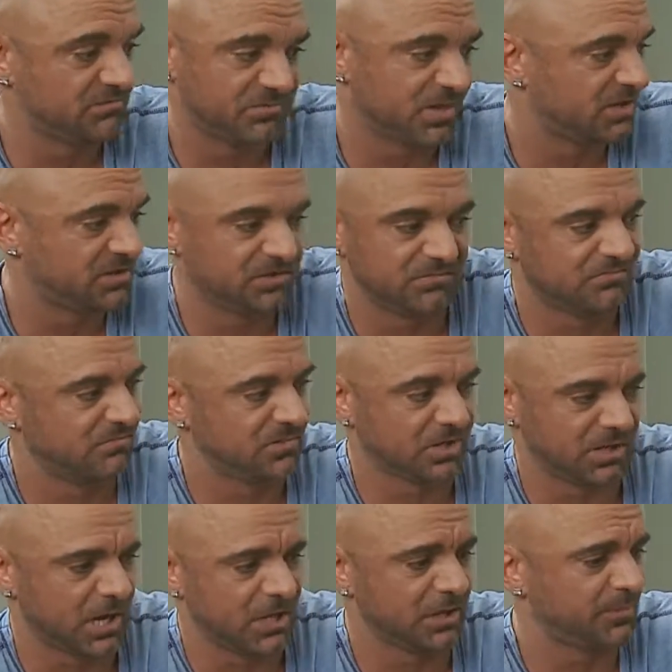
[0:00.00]
like, the
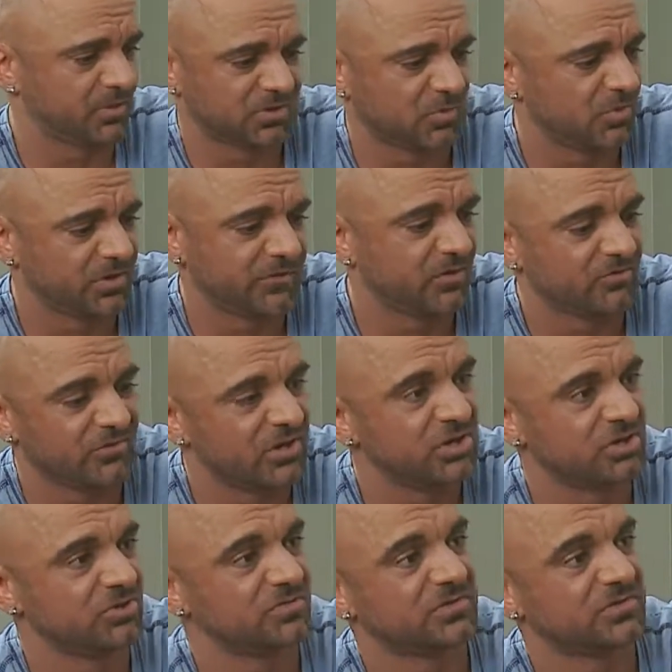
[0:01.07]
calipers won't even read you.